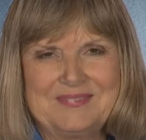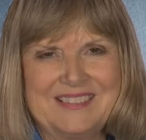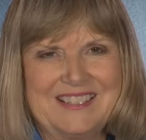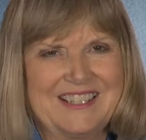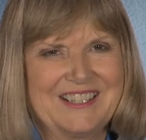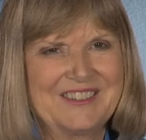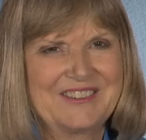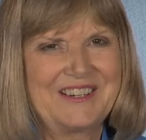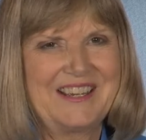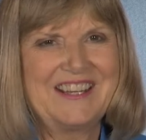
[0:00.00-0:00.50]

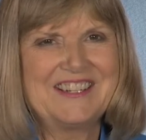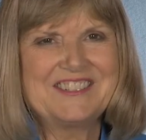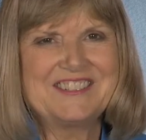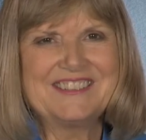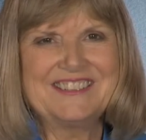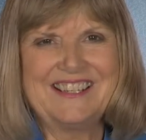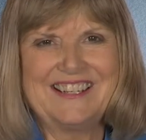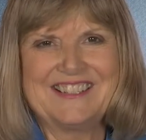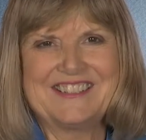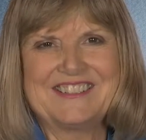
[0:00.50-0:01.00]

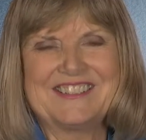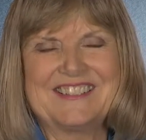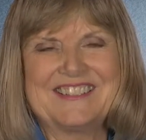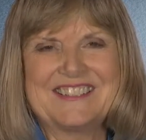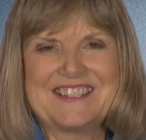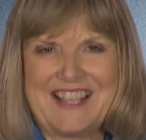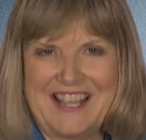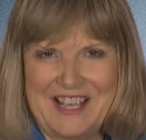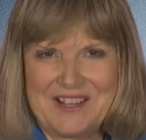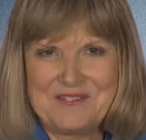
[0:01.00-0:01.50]

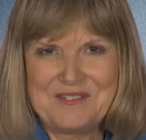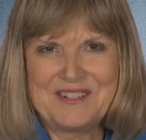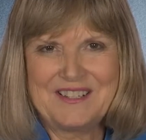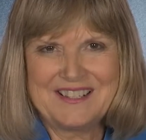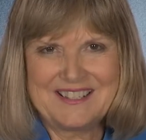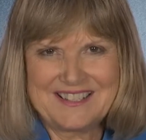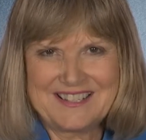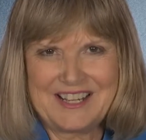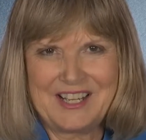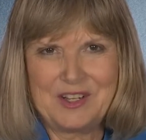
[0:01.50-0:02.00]
Congratulations,
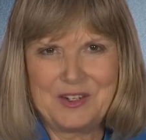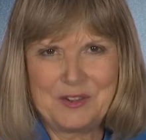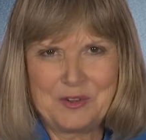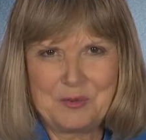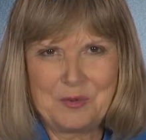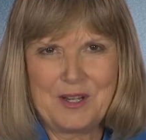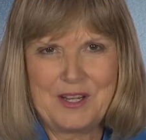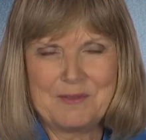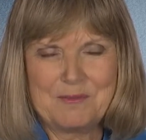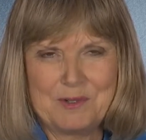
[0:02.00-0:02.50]
Adventist Health
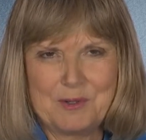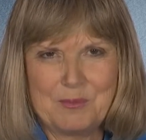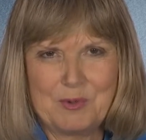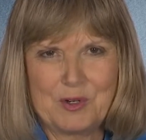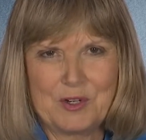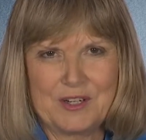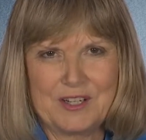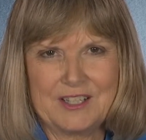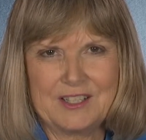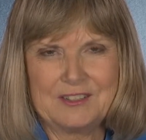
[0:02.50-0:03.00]
White
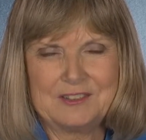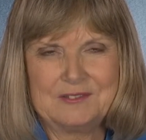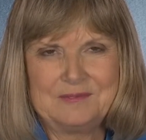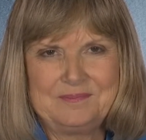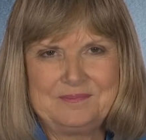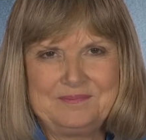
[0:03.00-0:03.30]
Memorial.